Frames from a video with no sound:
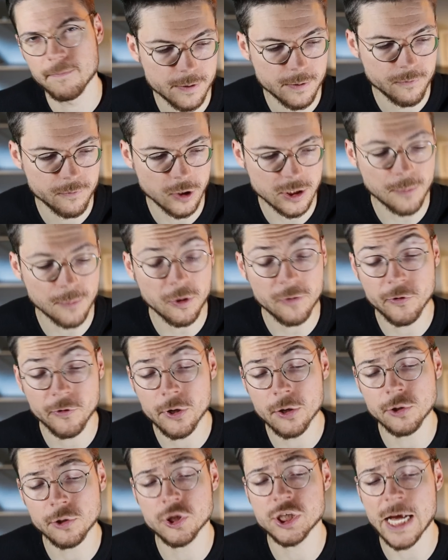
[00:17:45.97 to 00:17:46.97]
For example, if you
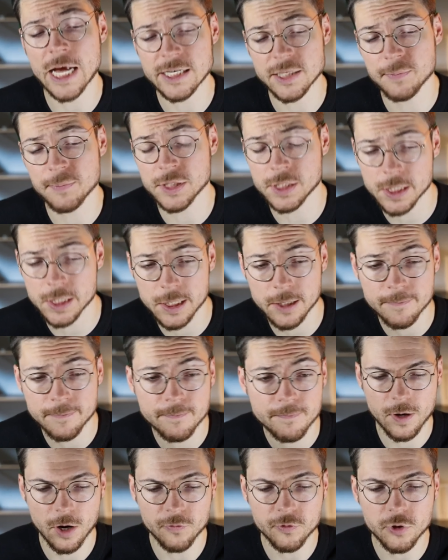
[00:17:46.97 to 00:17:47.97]
go to ChatGPT,
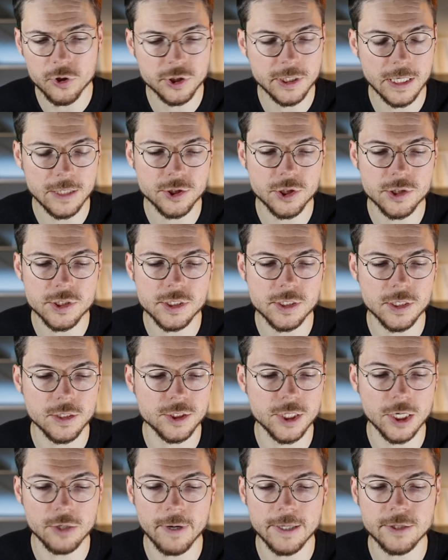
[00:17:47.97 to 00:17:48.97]
of course you can just
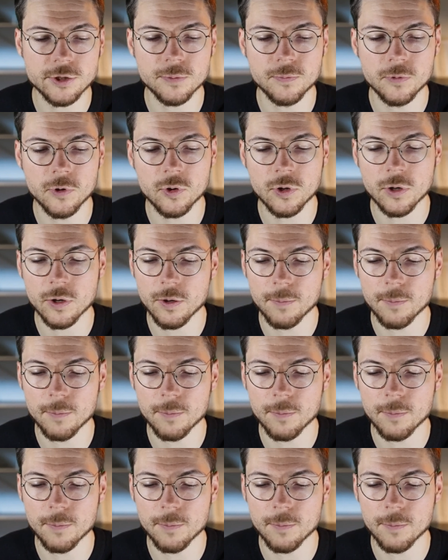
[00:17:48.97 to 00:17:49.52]
generate your book